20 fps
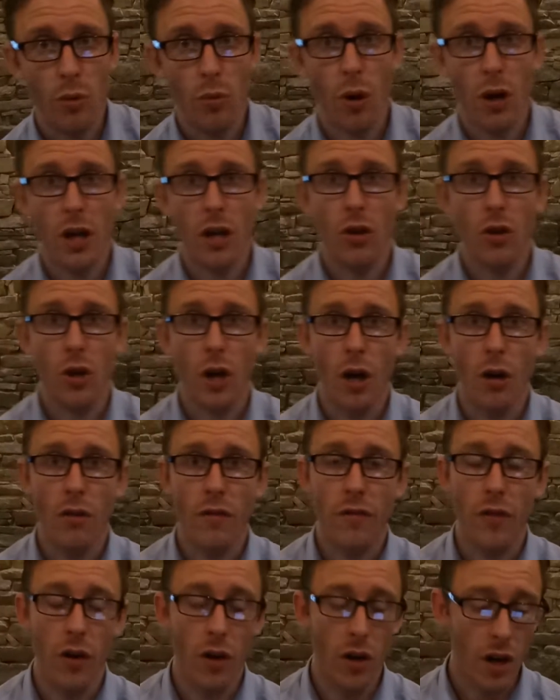want to look out
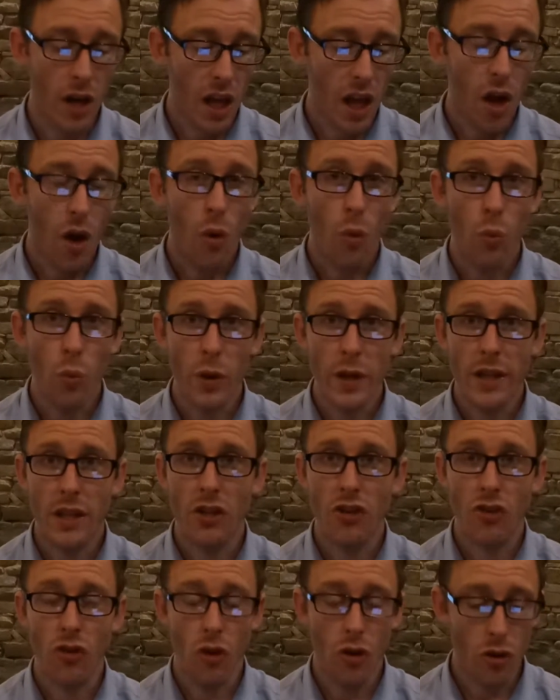for with the
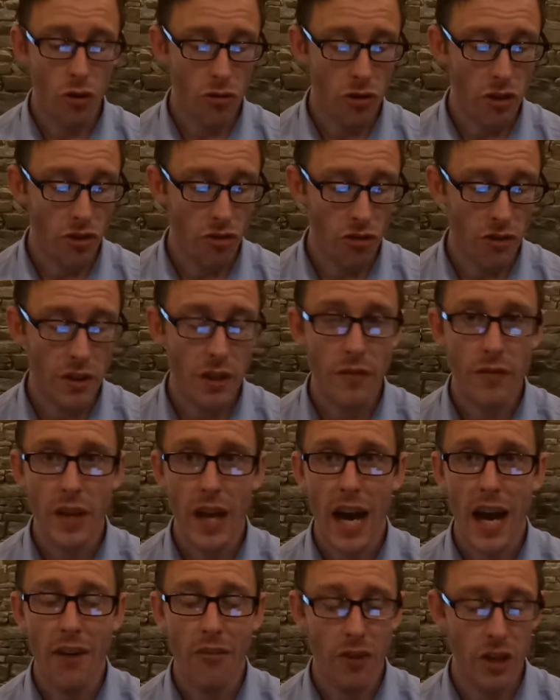shoulder injuries, if you
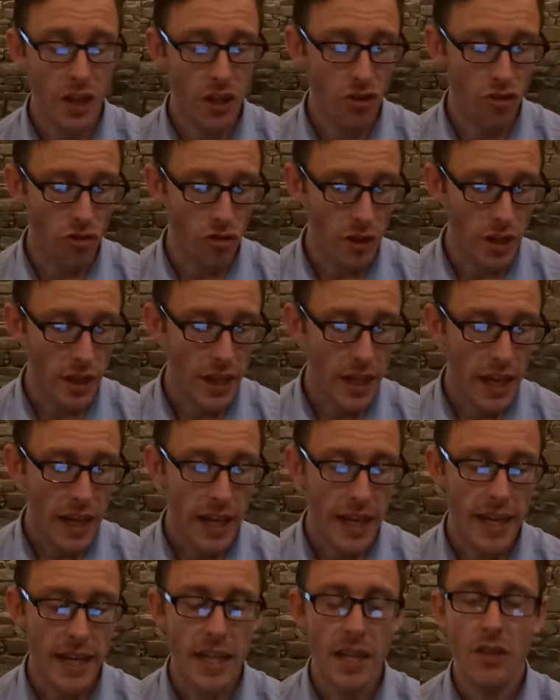have an injury,
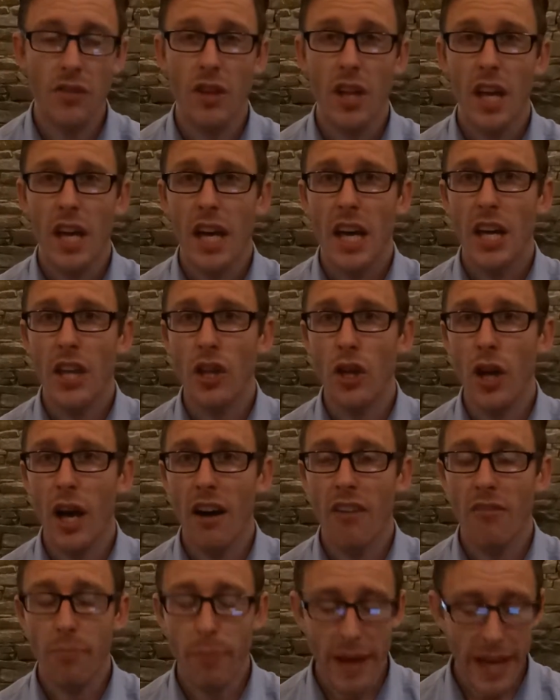is you
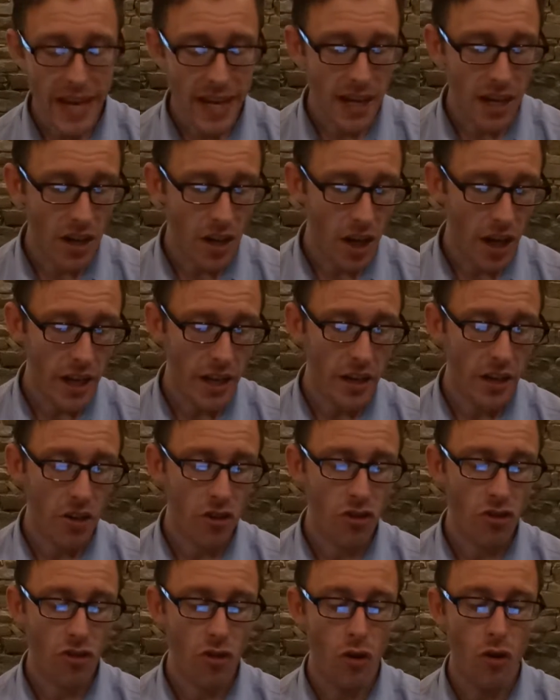have pain at night in your
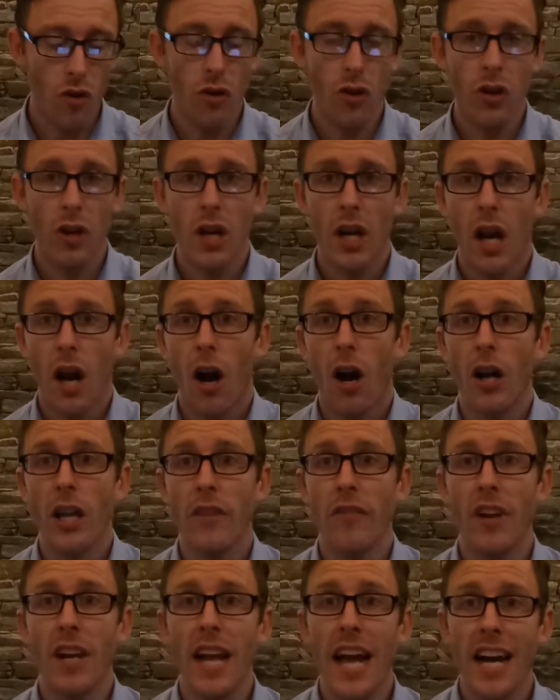shoulder, or you
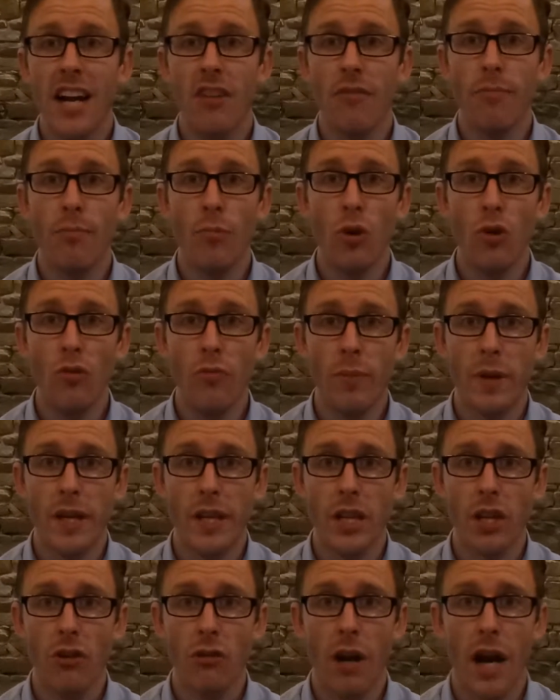have a lack of movement in
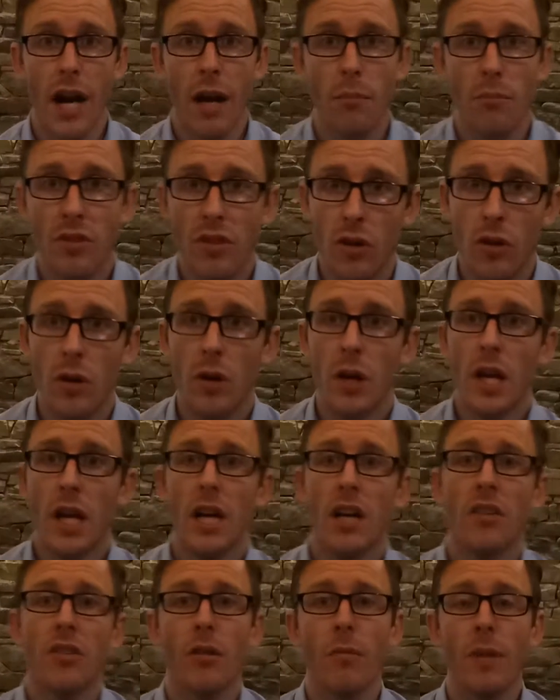your arm. So
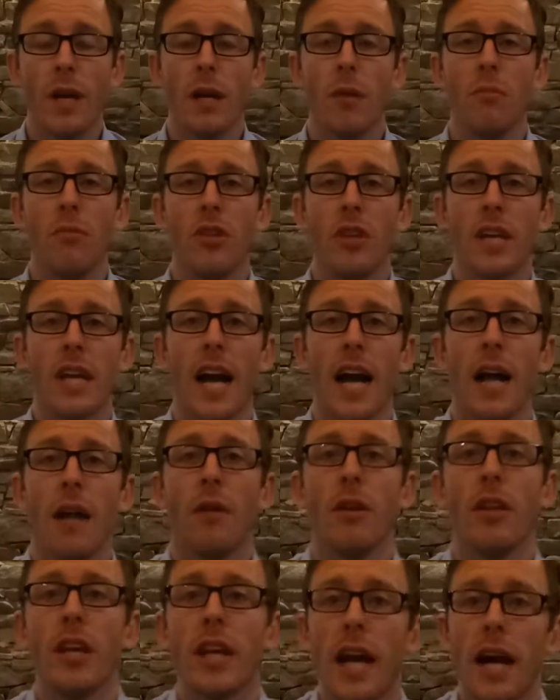sometimes you
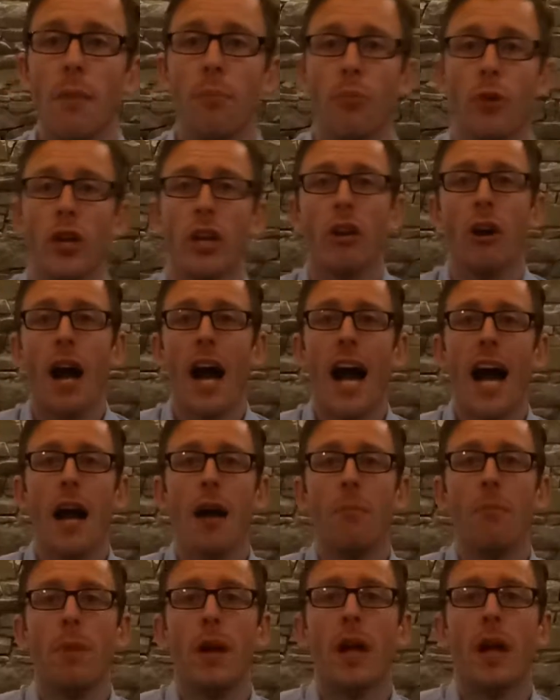can't bring your
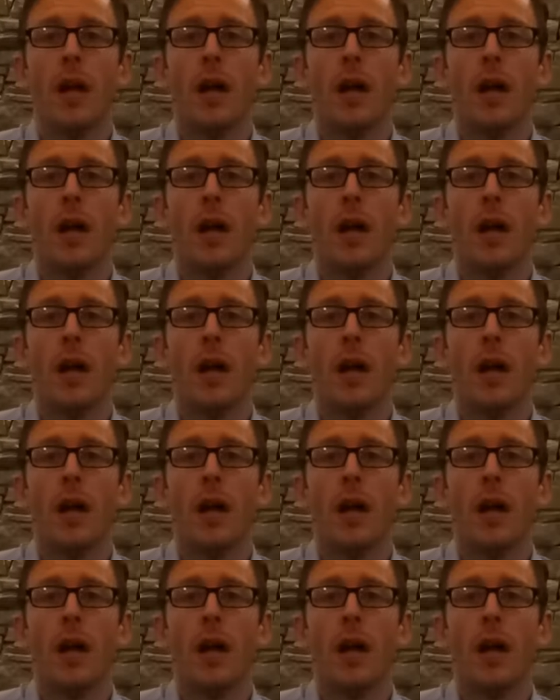arm